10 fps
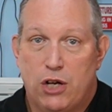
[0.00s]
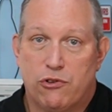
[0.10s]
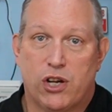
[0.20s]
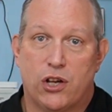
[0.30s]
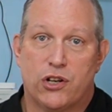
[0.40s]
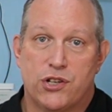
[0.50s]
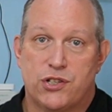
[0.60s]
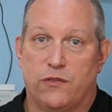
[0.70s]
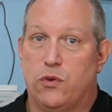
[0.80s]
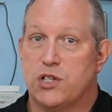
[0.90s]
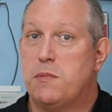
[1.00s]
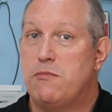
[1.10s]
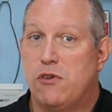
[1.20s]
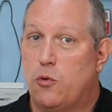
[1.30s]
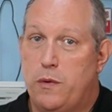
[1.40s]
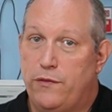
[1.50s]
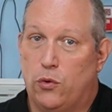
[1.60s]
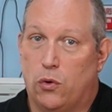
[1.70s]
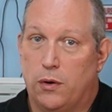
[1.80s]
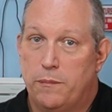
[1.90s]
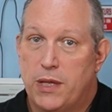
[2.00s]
regardless of what's been rolled before.